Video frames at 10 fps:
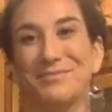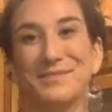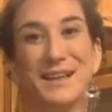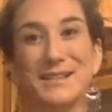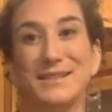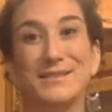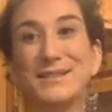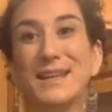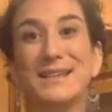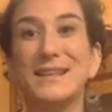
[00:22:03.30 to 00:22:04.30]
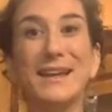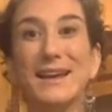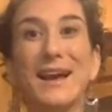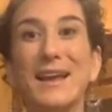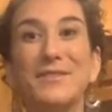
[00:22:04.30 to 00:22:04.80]
doesn't taste like any
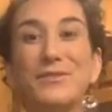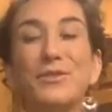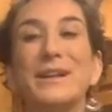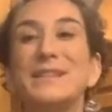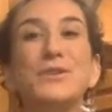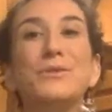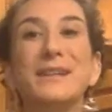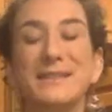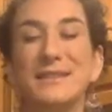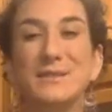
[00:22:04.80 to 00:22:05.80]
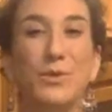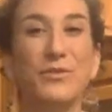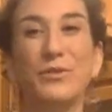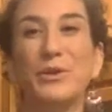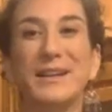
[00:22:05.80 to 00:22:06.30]
kind of crazy greens. It's more
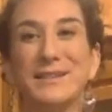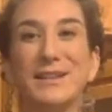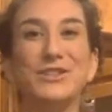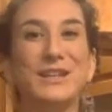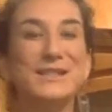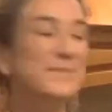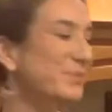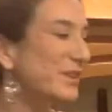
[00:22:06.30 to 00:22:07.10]
fruity and delicious.